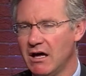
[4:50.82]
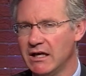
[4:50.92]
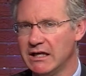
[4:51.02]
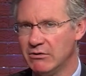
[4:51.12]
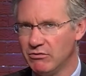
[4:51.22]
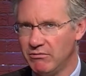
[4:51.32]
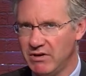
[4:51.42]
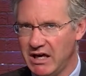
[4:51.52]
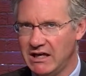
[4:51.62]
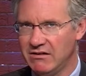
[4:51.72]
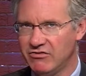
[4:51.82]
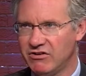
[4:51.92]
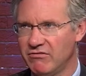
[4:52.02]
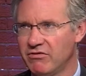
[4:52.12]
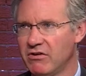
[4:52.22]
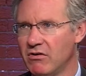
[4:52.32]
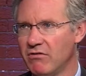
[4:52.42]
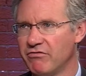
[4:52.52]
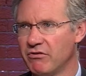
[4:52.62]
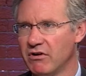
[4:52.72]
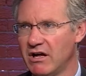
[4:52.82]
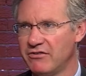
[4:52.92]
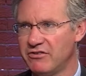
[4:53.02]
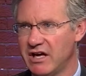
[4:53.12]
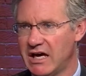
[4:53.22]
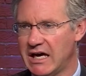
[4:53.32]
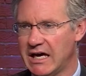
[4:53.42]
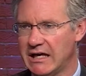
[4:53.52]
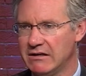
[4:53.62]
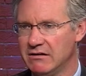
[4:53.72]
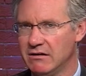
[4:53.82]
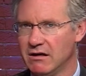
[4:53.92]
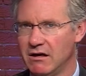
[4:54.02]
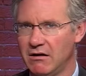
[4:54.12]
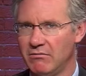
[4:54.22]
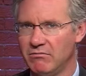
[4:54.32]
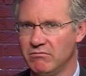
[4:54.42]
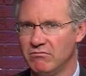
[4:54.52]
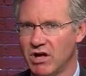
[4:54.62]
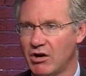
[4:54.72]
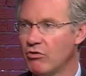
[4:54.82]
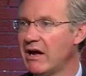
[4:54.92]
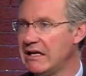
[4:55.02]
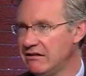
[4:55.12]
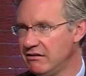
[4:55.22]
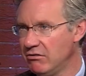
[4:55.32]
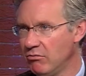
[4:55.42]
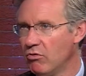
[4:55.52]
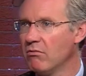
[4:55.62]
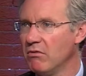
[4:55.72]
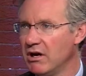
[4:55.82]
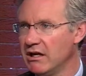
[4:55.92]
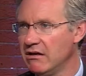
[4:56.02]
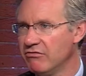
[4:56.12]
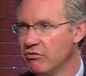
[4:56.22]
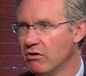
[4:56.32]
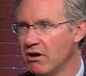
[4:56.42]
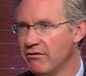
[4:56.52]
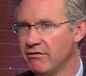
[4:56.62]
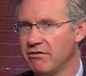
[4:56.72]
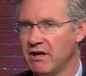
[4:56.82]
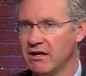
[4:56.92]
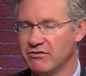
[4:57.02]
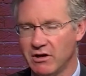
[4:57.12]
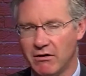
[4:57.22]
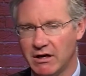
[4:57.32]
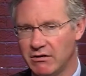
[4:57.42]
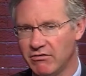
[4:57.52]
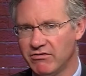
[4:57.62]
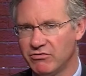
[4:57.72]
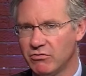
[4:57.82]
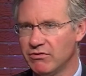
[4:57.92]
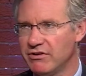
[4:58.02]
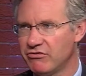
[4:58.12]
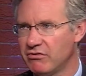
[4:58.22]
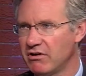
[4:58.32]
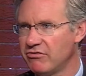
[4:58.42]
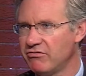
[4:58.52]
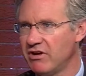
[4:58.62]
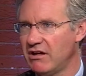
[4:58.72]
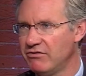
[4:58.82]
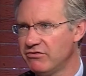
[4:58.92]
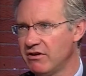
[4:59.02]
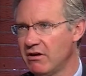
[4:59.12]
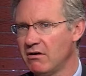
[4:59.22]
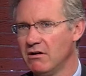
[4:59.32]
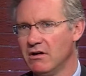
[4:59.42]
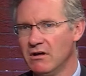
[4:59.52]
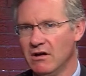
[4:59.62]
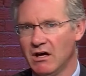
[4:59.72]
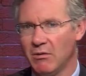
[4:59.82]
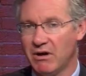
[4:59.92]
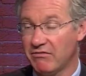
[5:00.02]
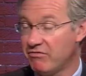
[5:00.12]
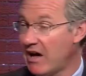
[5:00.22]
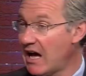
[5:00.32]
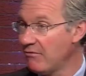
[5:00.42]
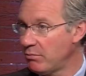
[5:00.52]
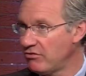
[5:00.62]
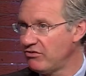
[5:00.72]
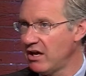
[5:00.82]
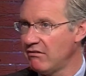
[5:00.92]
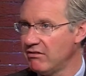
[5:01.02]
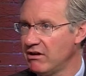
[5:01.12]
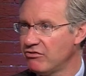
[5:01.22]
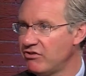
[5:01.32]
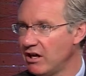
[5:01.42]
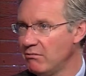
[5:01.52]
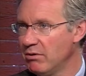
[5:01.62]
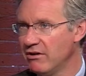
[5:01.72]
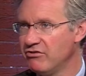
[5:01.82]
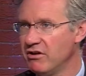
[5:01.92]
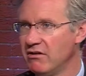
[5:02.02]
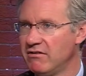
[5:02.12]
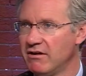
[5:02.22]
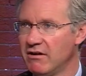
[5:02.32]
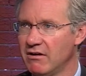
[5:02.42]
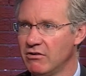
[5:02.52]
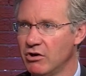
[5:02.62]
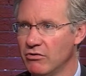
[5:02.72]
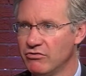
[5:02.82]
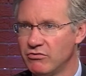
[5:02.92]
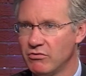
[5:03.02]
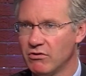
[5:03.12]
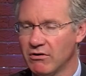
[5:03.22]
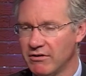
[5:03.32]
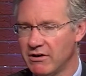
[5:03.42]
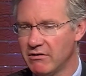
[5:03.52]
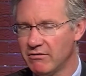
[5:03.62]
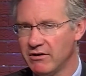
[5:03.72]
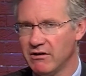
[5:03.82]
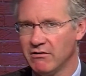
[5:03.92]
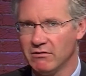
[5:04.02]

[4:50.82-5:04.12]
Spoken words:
it remains difficult for us to add a great deal more money for other things. Now, I know the school districts face about 5% of their state budget goes toward, or their